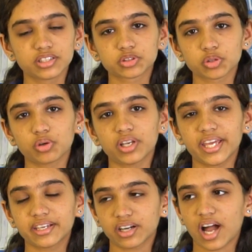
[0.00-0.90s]
so
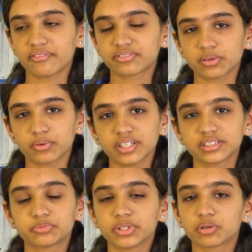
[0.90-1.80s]
like
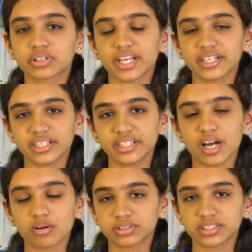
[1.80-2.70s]
afterwards we don't get any
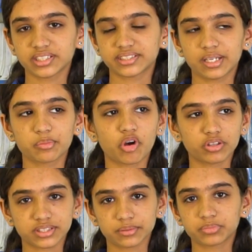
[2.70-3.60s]
doubts in the same
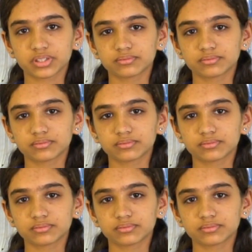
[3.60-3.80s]
concept.